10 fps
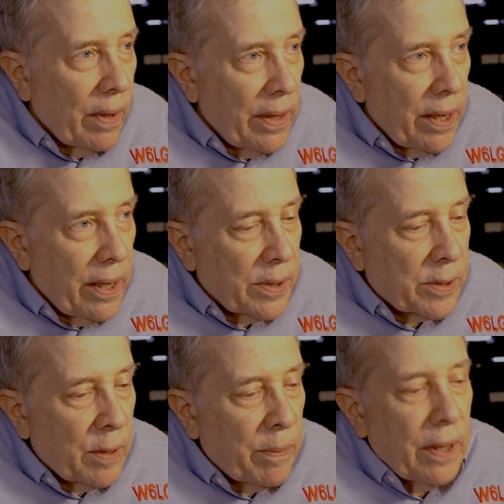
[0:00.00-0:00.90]
I go on the
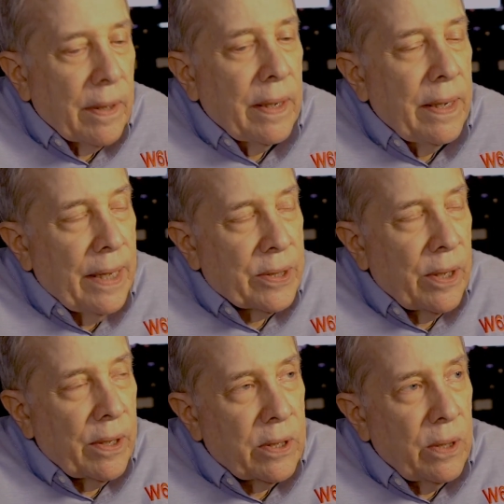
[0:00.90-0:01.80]
air just a bit. And
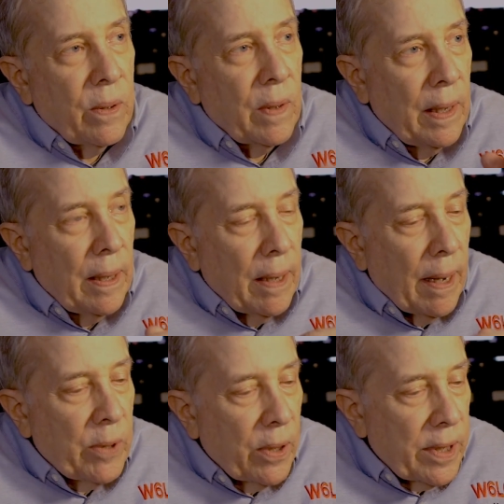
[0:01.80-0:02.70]
that's another thing too.
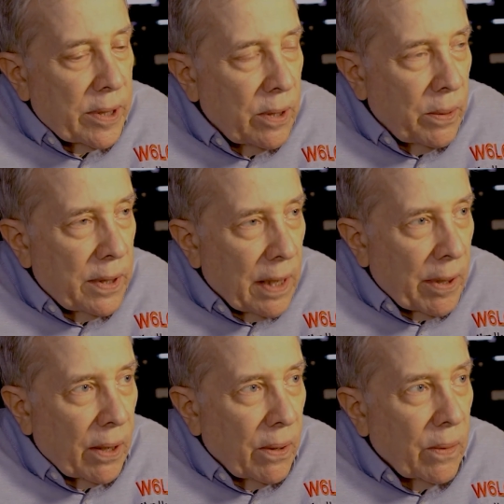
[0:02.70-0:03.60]
I'm doing this into a
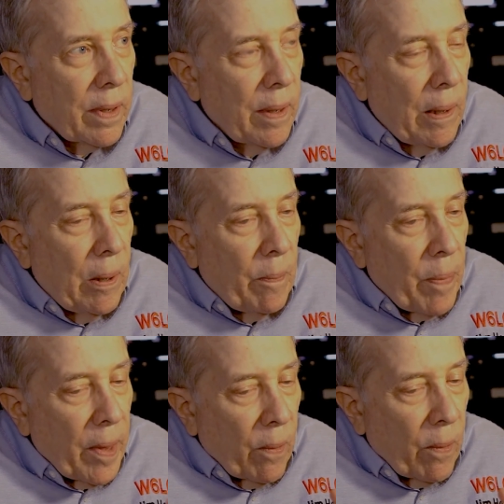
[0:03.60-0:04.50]
dummy load.
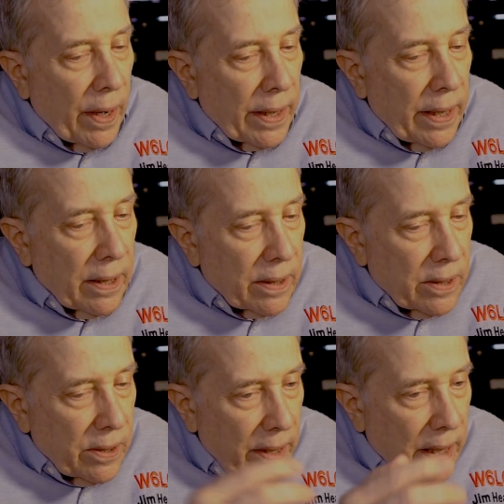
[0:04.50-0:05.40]
When I
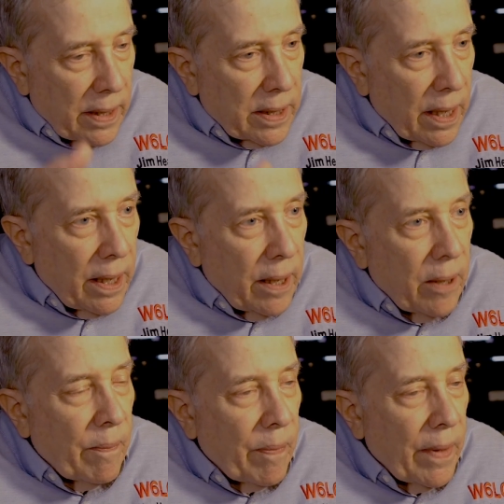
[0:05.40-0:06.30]
get to the
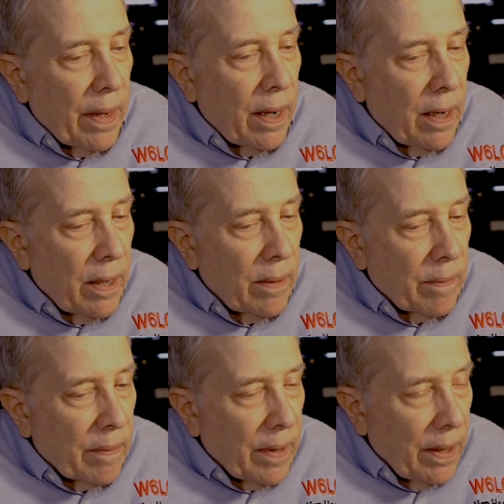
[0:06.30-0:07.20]
antenna
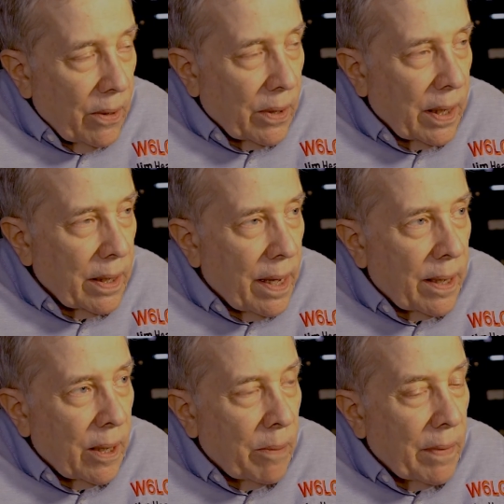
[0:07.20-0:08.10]
uh, and hooking
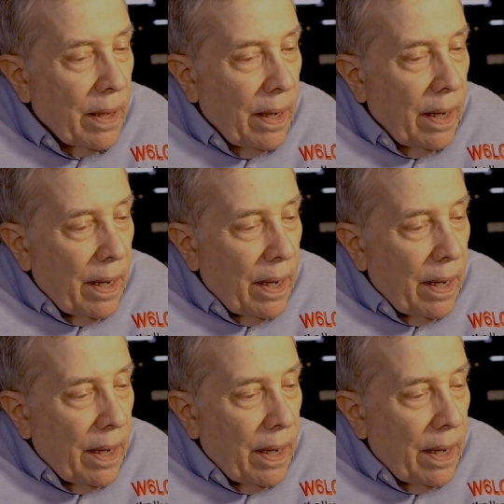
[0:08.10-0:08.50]
that up,